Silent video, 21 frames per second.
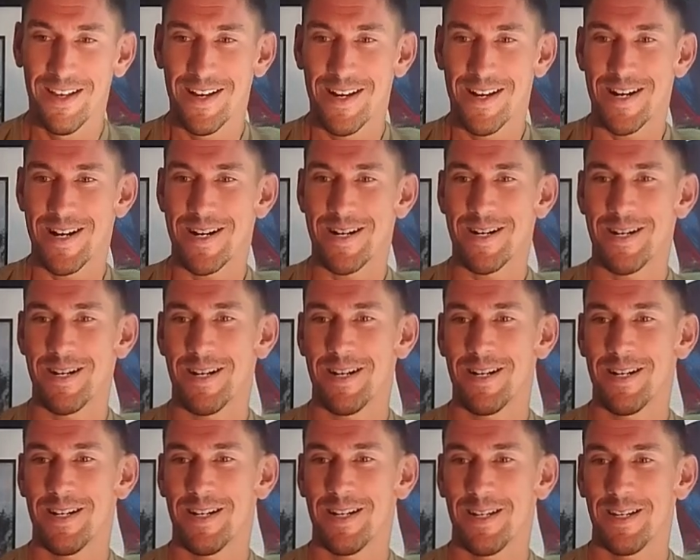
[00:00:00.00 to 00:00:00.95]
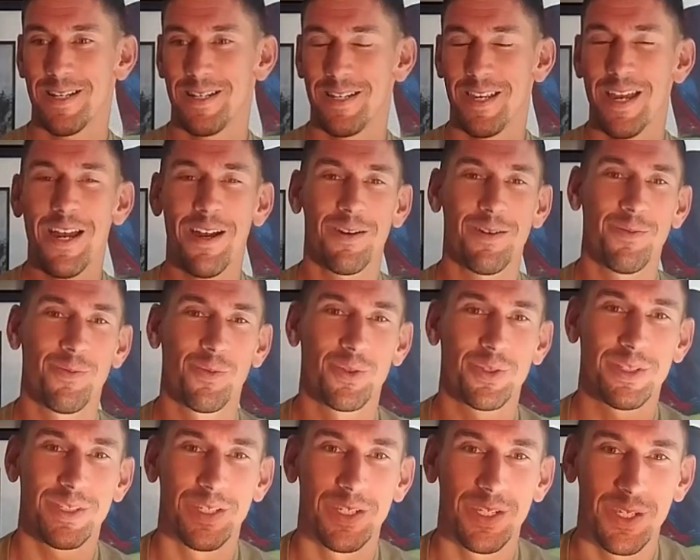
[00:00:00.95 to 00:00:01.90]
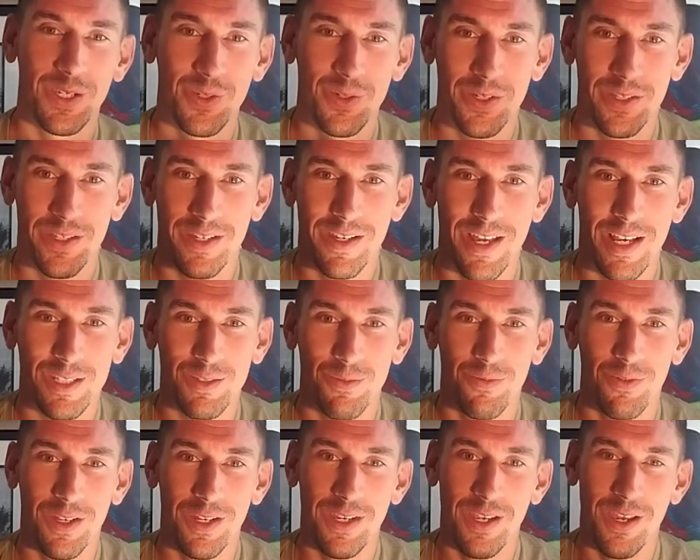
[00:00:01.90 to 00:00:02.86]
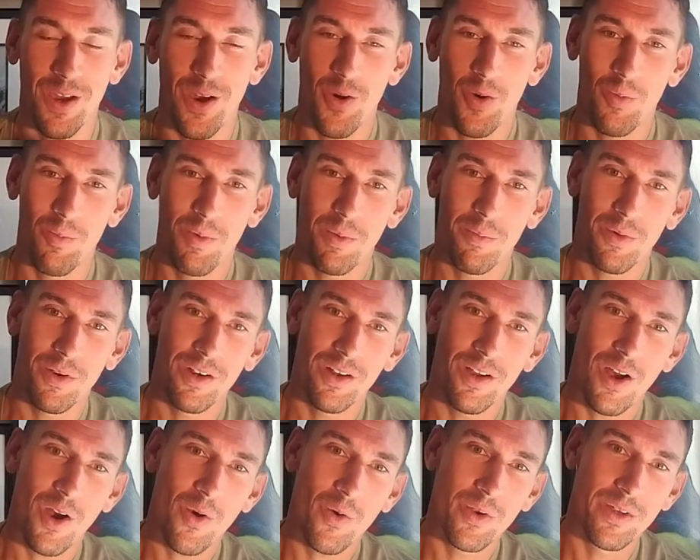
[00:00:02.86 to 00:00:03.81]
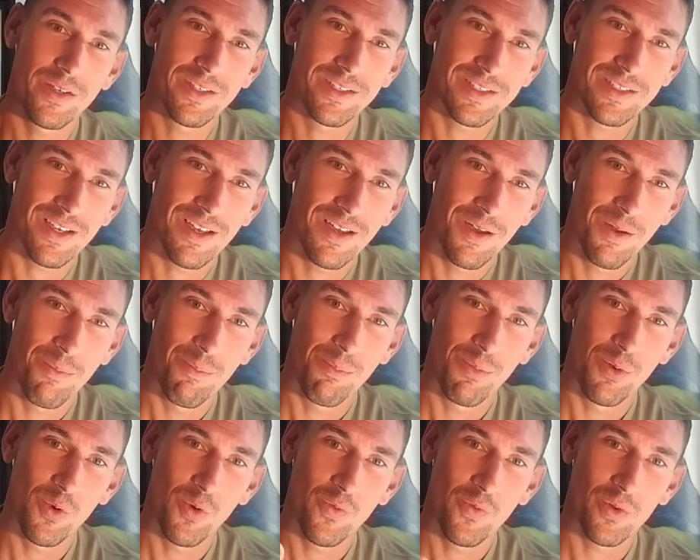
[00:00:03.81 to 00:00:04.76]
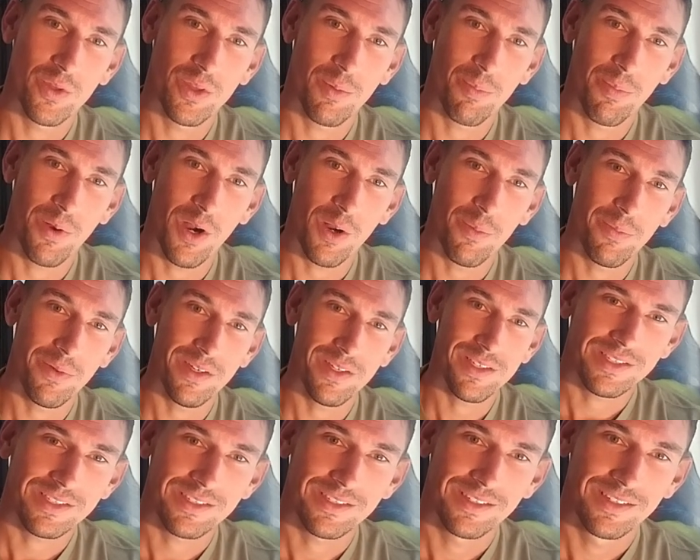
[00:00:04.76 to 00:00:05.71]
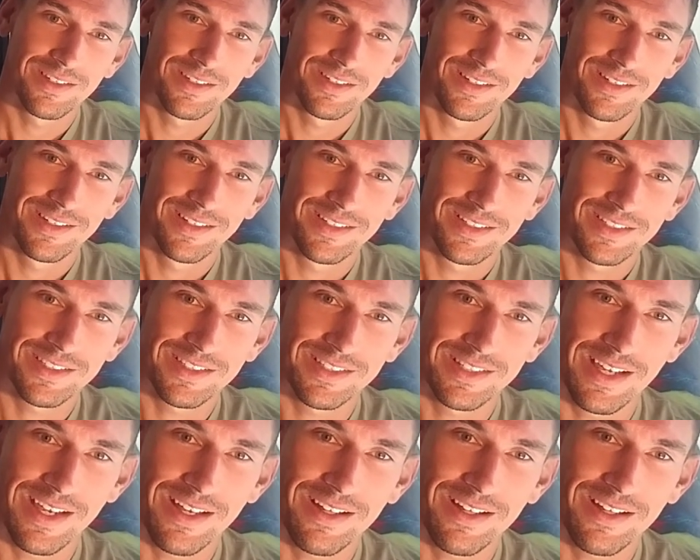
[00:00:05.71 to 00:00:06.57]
And yeah, we'll see you in the next video. Remember to always move with a purpose. Stay